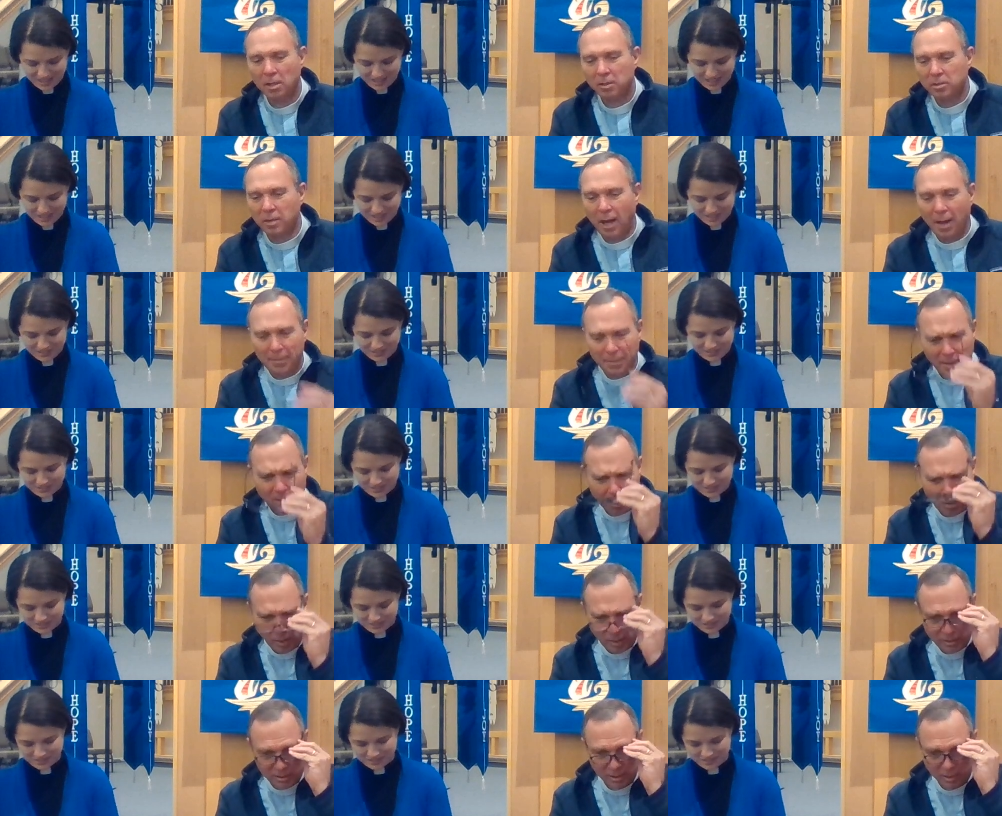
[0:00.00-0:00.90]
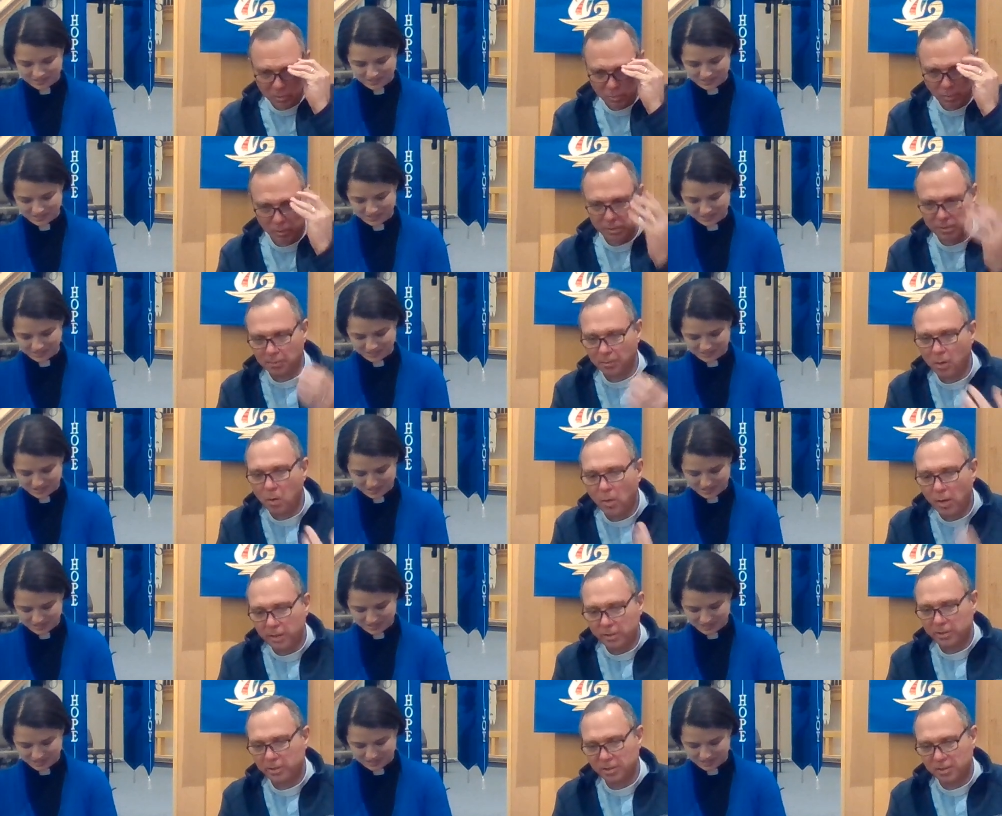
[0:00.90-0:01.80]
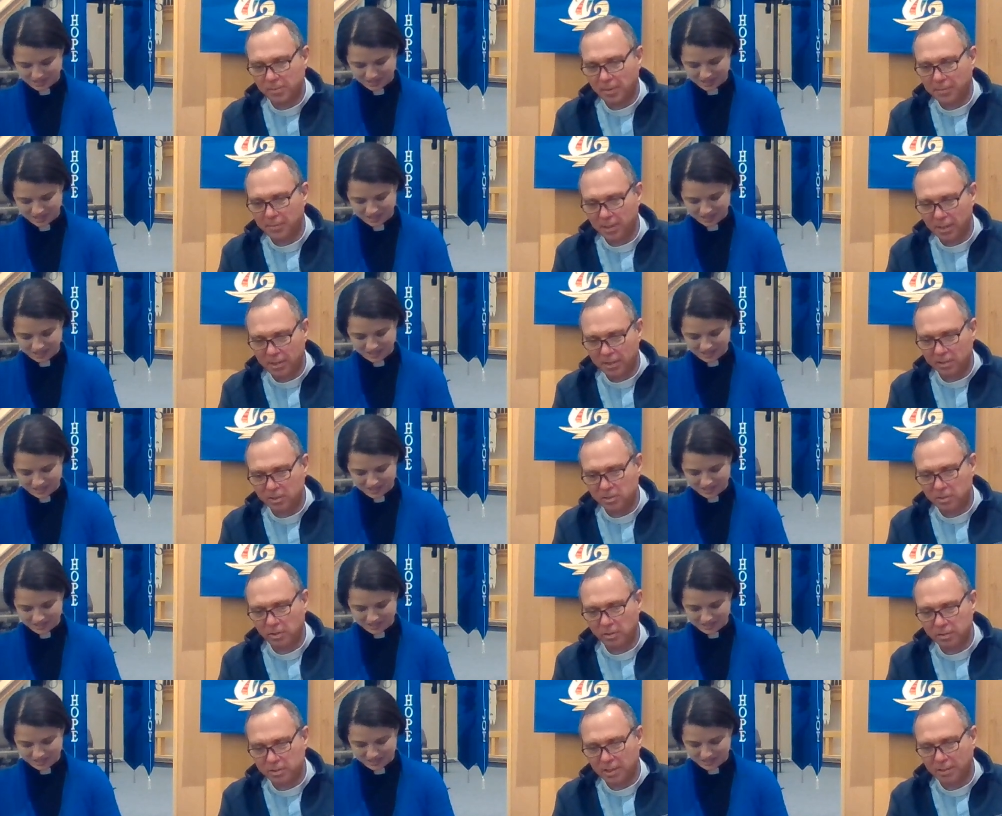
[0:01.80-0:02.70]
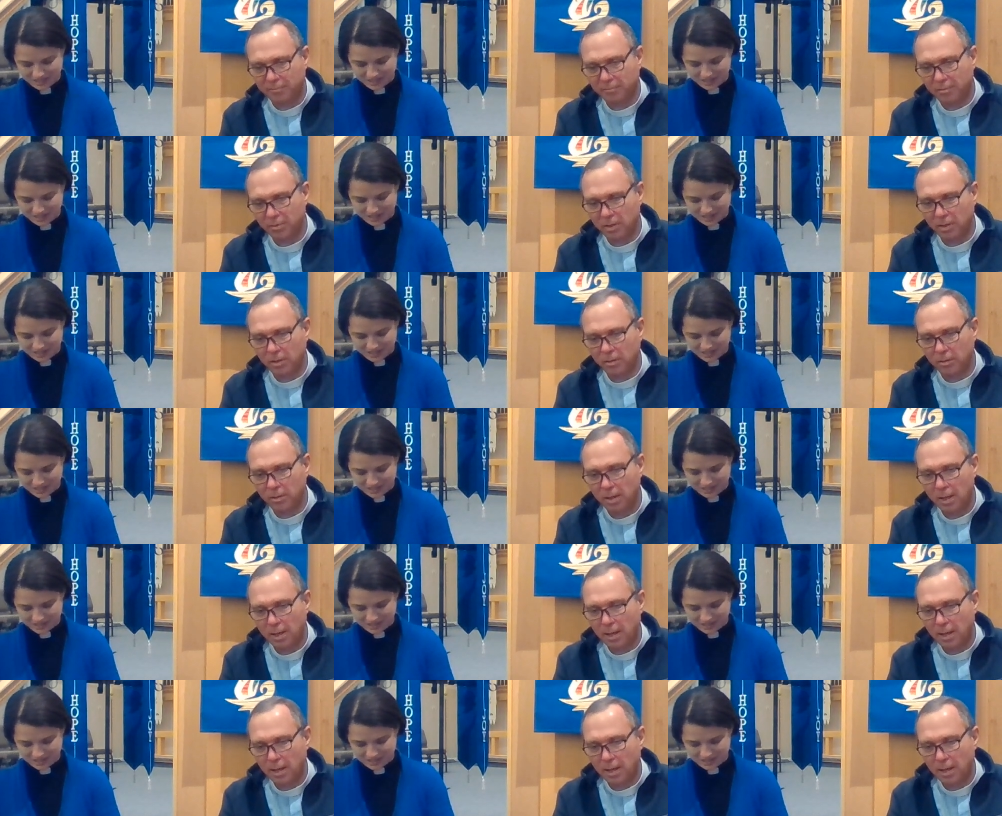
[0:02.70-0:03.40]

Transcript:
Speaker 1: So how about questions? What are some questions maybe that this stirs up for you?